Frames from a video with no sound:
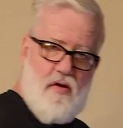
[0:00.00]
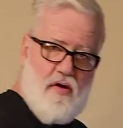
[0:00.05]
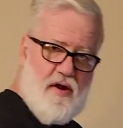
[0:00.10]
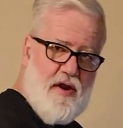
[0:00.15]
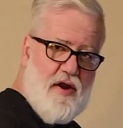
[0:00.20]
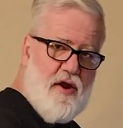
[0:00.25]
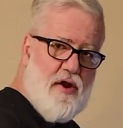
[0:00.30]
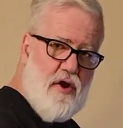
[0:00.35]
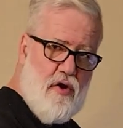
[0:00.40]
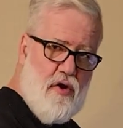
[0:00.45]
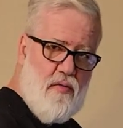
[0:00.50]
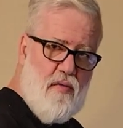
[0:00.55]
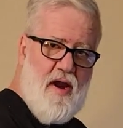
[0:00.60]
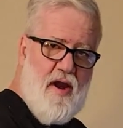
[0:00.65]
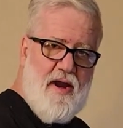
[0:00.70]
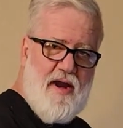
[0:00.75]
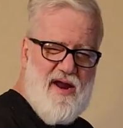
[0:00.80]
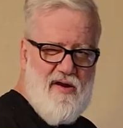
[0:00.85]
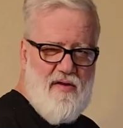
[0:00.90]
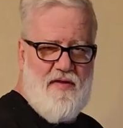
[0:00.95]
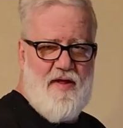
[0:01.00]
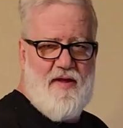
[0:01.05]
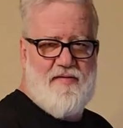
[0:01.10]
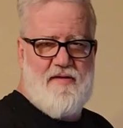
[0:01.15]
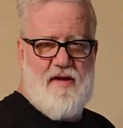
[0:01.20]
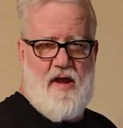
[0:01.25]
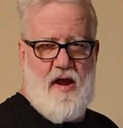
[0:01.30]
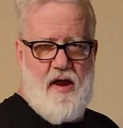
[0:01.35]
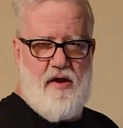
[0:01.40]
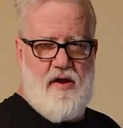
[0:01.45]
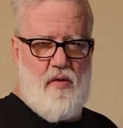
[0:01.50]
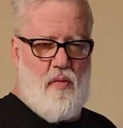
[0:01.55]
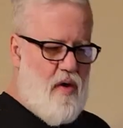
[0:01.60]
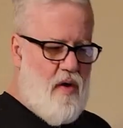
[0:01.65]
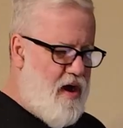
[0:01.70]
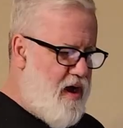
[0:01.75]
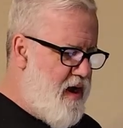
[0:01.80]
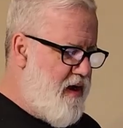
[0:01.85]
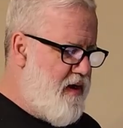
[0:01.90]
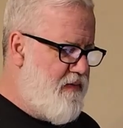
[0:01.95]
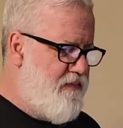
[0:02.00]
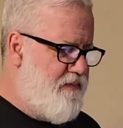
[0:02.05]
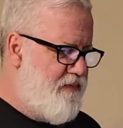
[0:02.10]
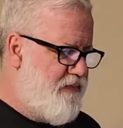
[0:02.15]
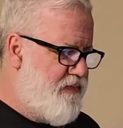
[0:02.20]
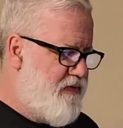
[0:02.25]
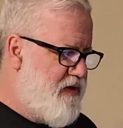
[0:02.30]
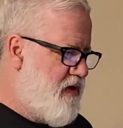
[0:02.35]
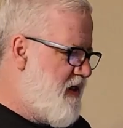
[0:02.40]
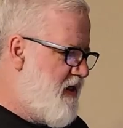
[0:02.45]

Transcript: are going to go right here, and that's kind of why they're